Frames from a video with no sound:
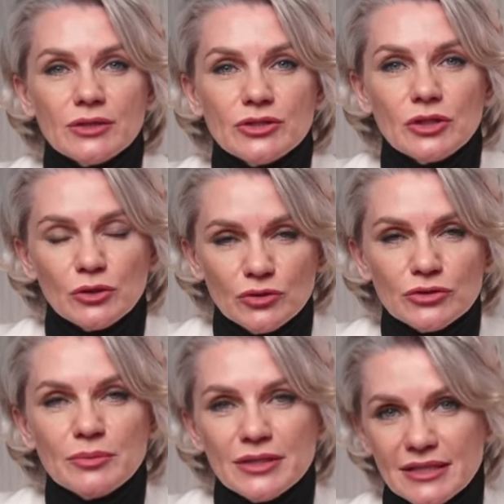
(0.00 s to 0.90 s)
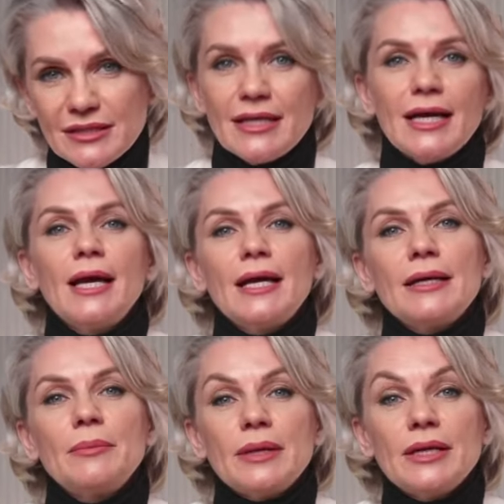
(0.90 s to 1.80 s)
circles beneath the
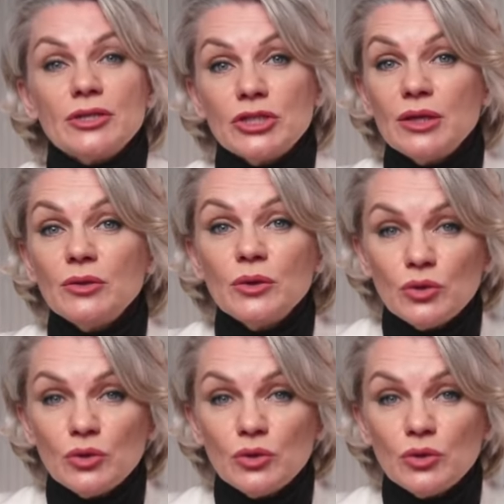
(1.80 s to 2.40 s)
eyes, but in general,